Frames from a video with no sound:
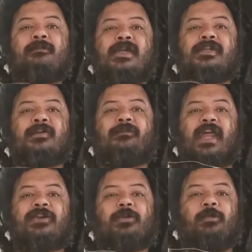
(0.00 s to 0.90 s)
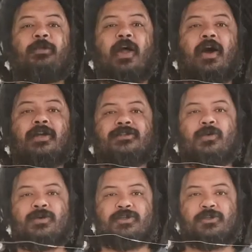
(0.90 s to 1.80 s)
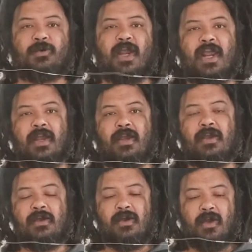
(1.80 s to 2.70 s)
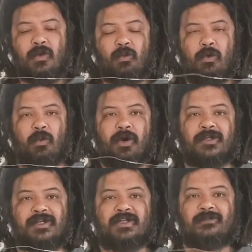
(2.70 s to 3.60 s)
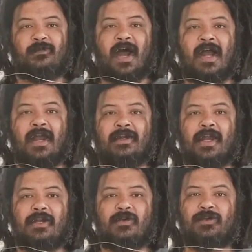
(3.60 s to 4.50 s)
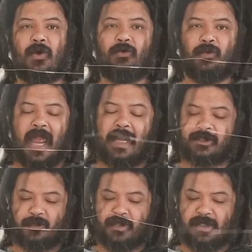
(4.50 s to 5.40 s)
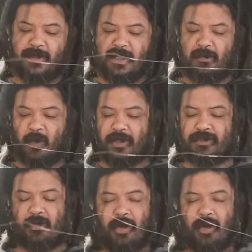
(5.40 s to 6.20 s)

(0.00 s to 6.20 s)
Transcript: A piece of dental floss or string will work just fine, and you don't actually need one.